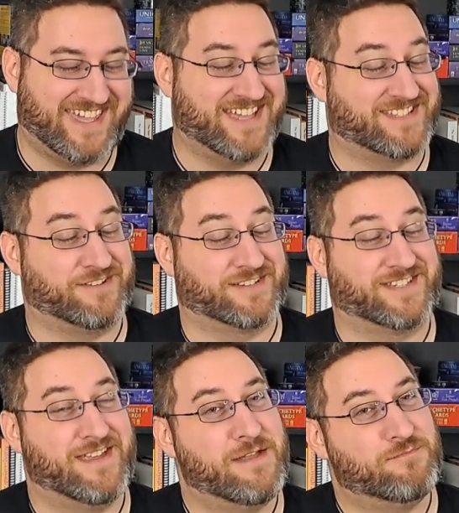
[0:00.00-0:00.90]
because
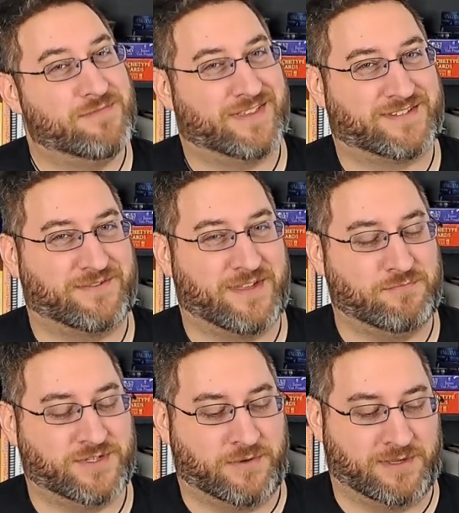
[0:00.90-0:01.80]
there's myths of
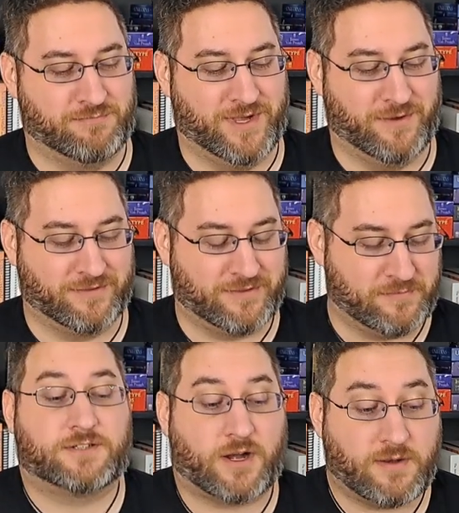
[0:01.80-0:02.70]
him doing both.
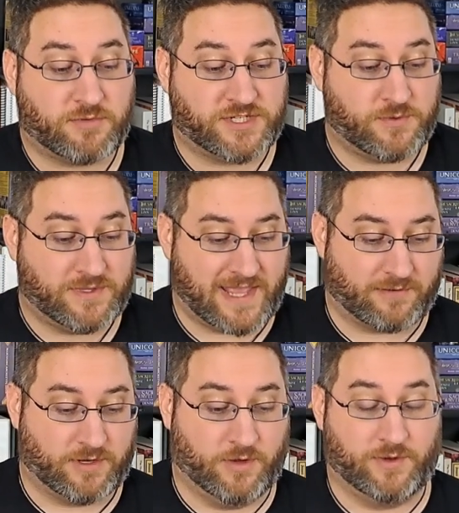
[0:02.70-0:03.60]
Card number 2 in
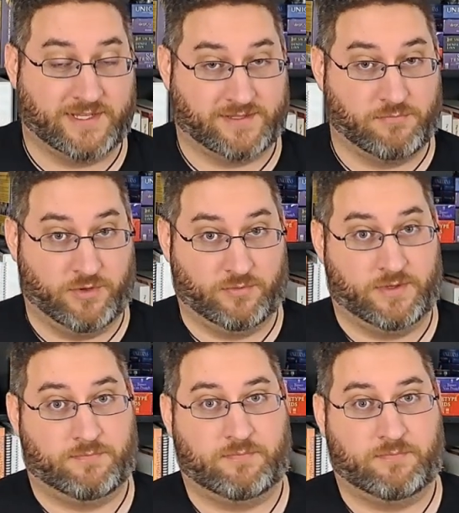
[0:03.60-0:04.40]
that row is the moon,